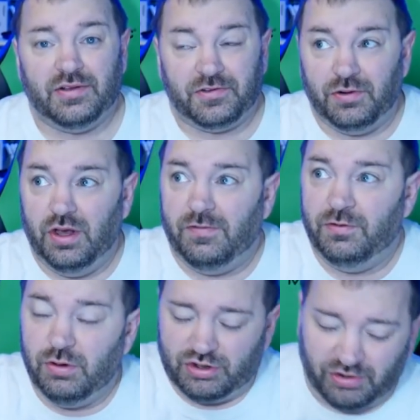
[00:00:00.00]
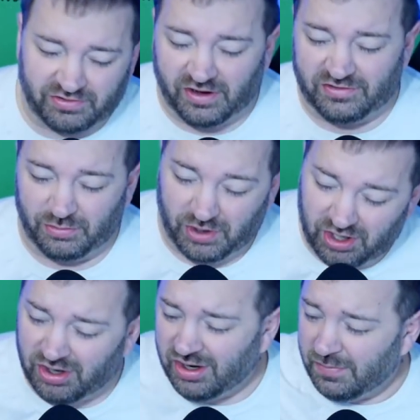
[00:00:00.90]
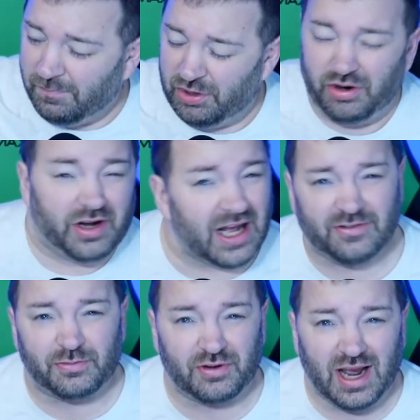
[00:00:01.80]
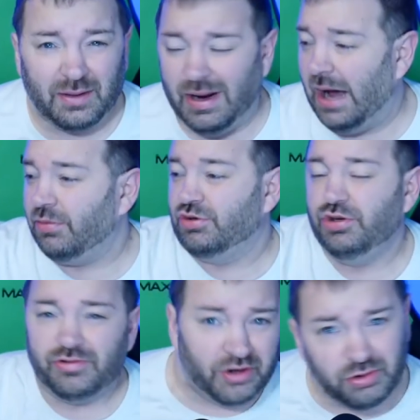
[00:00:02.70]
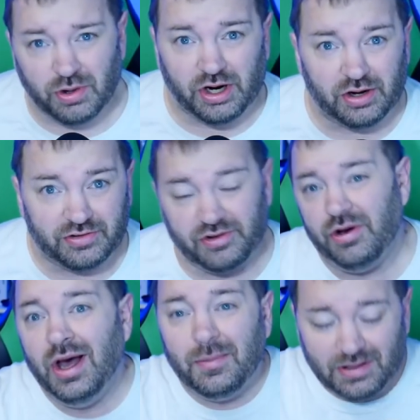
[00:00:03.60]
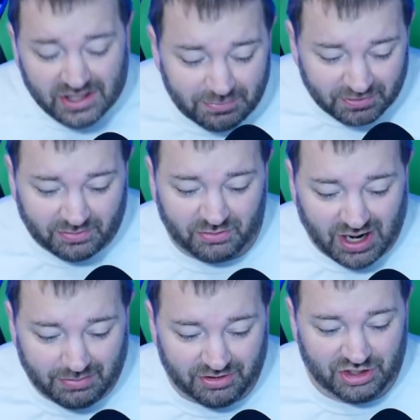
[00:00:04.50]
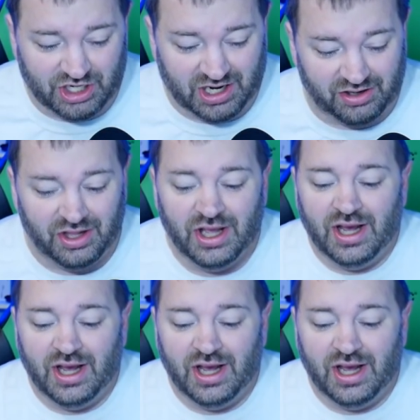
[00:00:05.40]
So if you are chosen as a winner, but you're not subscribed, I will choose a new winner. So please be subscribed to the channel.